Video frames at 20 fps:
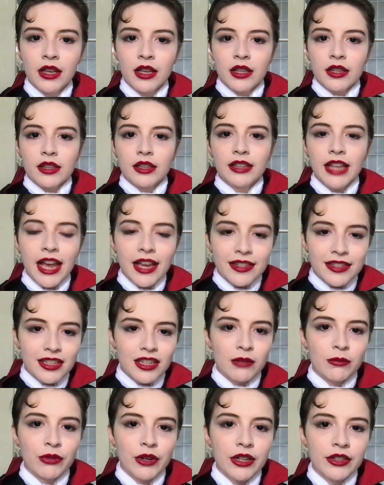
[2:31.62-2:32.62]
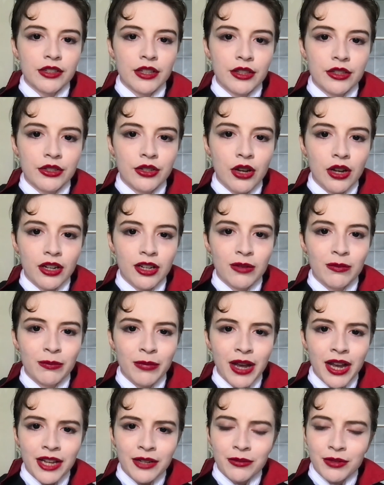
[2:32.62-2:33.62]
The lasting impression on the dog,
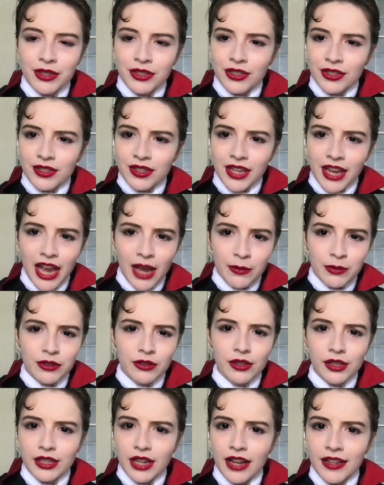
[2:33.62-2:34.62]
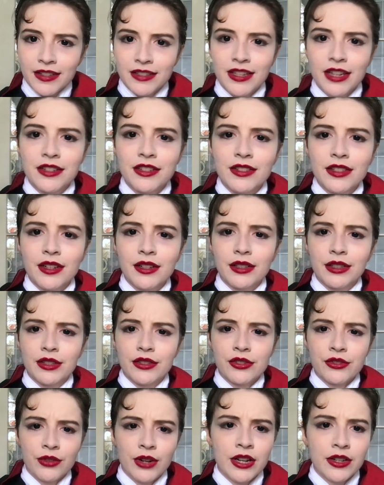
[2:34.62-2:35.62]
combined with just the absolutely nonsensical and
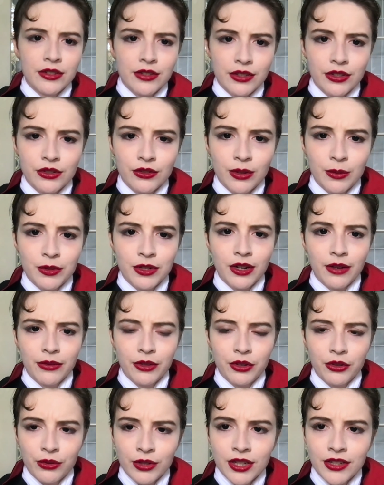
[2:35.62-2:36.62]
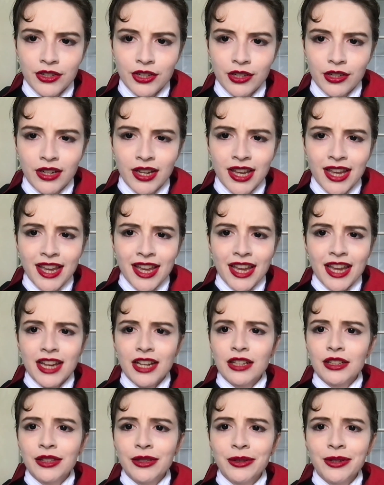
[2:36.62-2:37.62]
strange description of the creature,
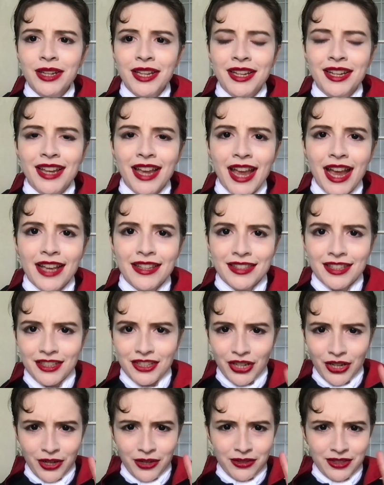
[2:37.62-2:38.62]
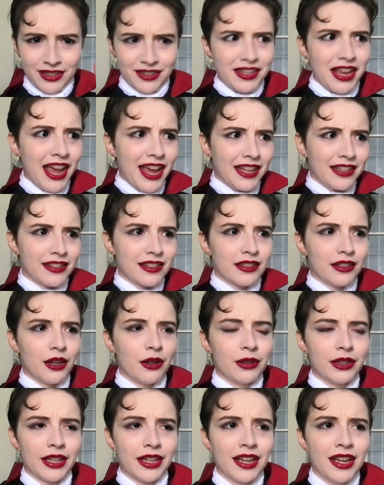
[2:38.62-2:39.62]
including as it turned its head
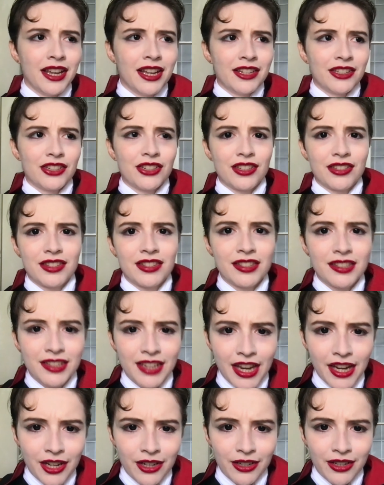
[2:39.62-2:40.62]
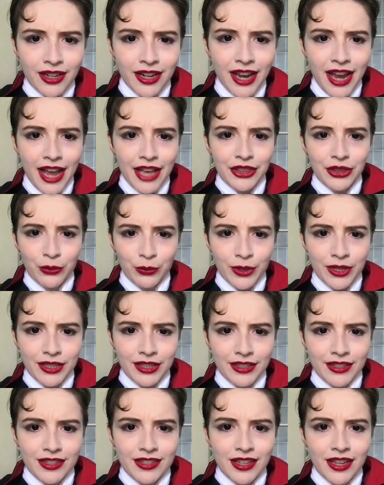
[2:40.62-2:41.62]
slowly to just stare at the
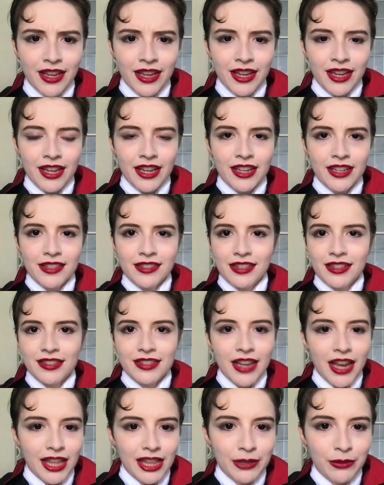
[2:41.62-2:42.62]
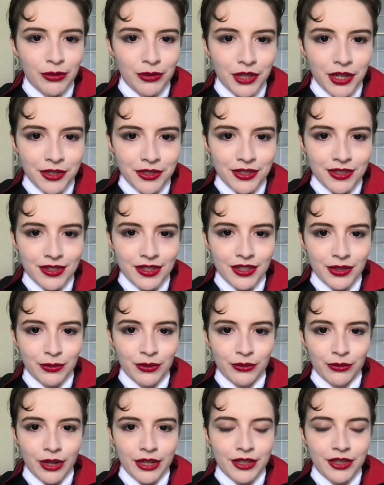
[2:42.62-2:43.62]
witness, is exactly what launches this one
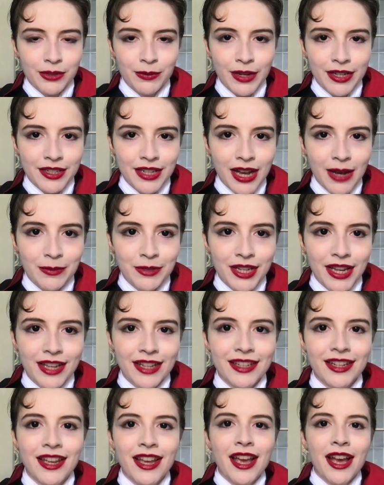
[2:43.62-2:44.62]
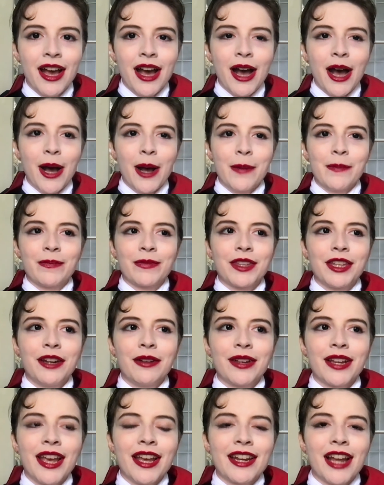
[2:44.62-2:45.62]
right into my top 10.
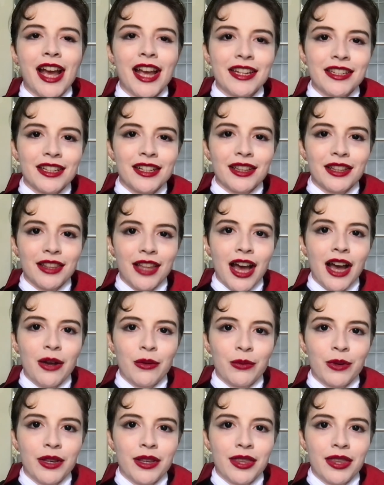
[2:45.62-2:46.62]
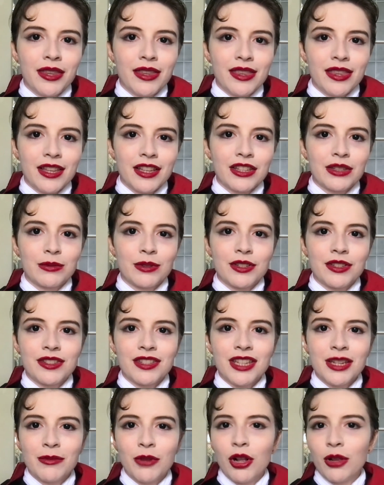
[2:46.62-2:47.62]
Again, I deal a lot with things which
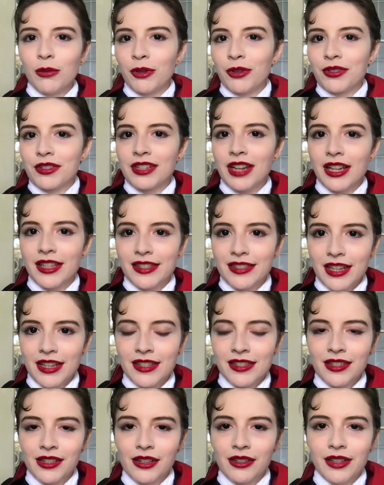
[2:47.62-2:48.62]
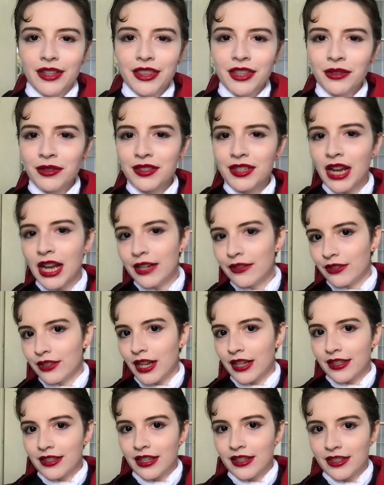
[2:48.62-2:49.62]
seem almost nonsensical, and there is kind of
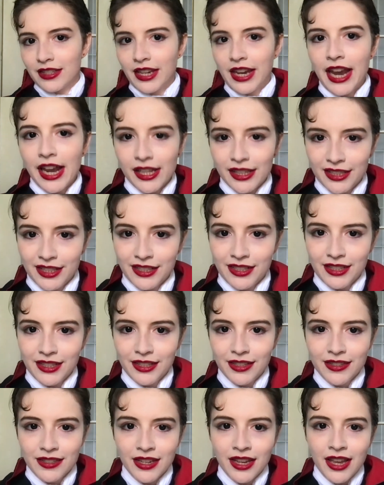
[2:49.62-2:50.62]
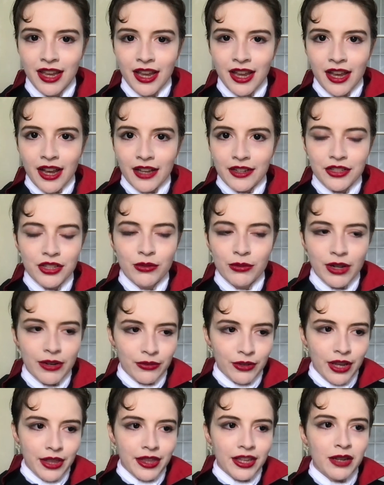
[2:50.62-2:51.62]
nonsensicality to this. Too,
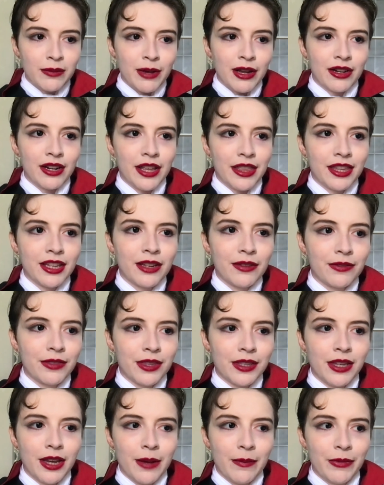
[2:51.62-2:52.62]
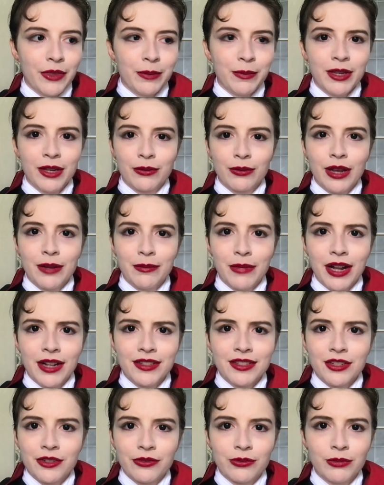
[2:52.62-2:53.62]
whenever I think about it, I think of the big red
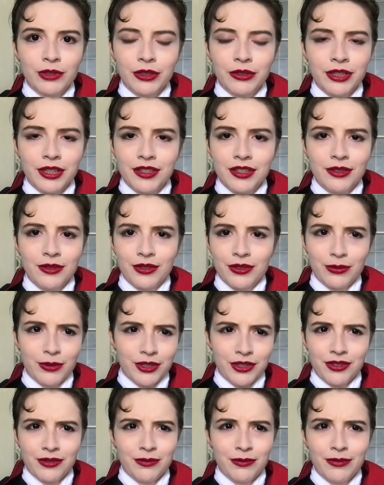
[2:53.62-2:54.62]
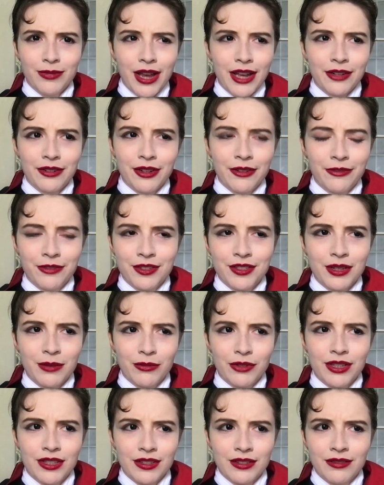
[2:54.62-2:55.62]
monster from Looney Tunes, which, I don't know, for some
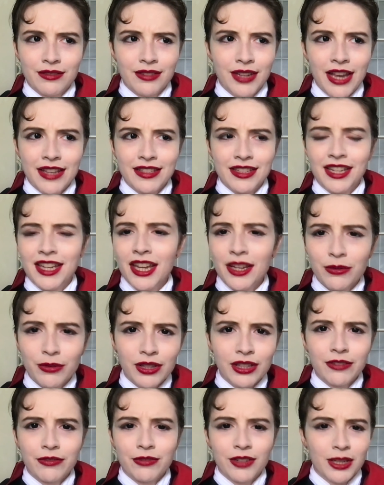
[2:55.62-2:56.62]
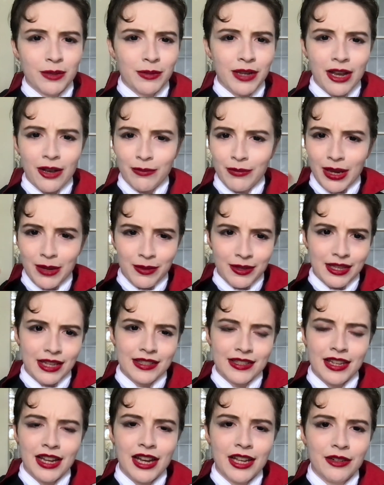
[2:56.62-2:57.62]
reason, as a kid really freaked me out. Maybe
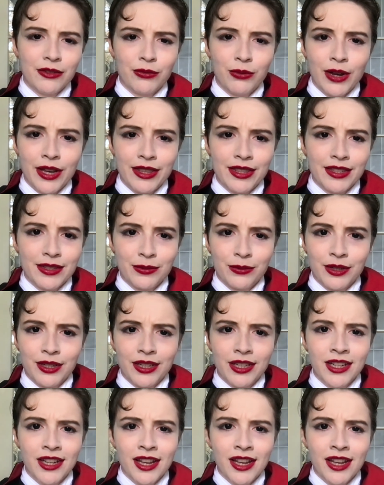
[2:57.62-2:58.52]
that's kind of why this one.